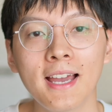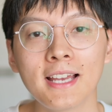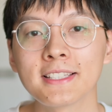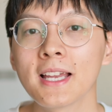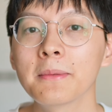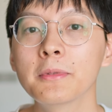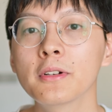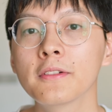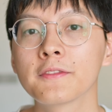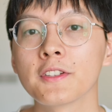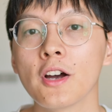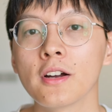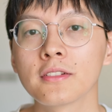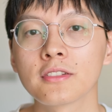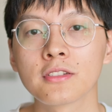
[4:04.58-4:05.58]
As I moved
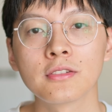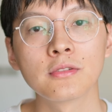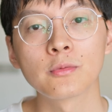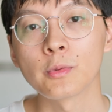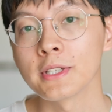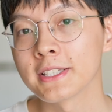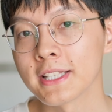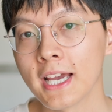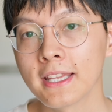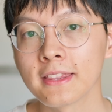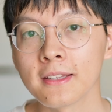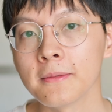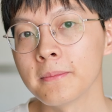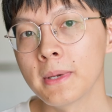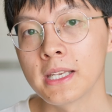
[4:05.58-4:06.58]
on to recite
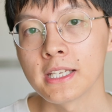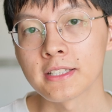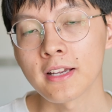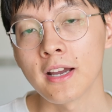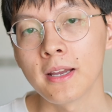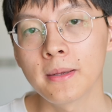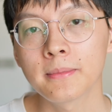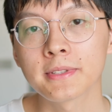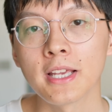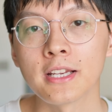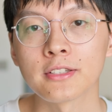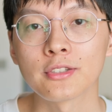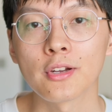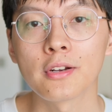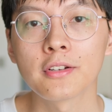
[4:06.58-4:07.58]
them many times, I
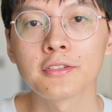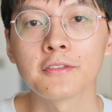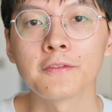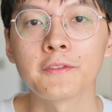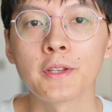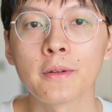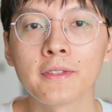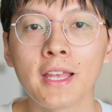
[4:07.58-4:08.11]
started to feel